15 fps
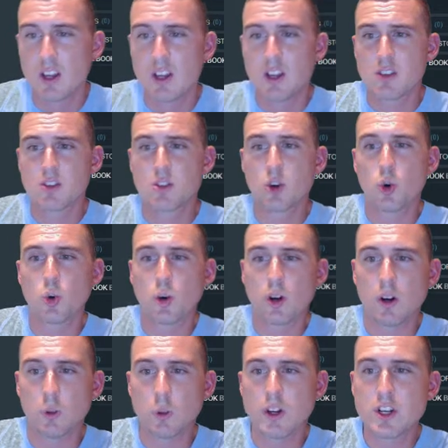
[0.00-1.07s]

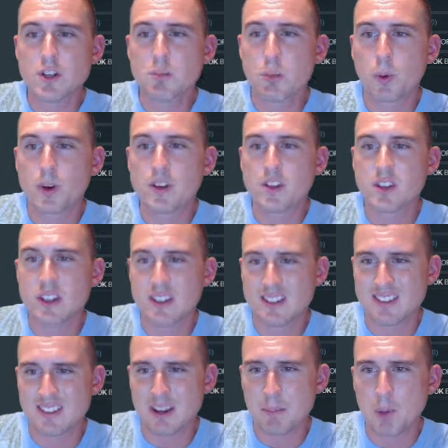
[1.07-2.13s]
So we just breached it
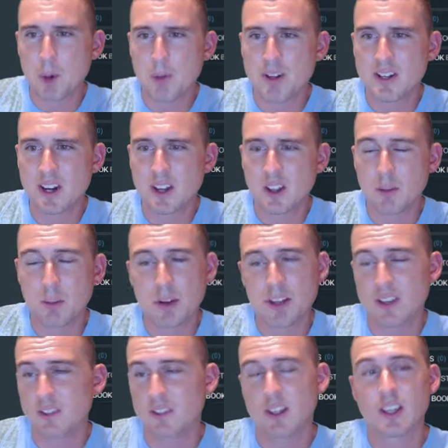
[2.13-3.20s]
momentarily, but
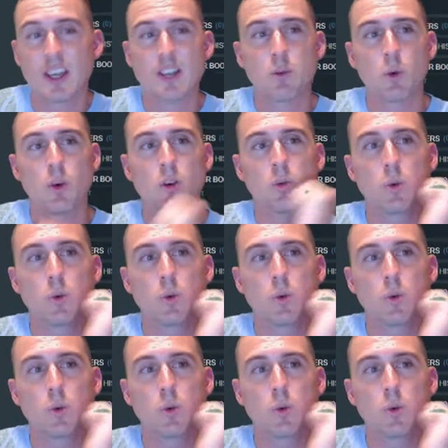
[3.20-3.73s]
again we're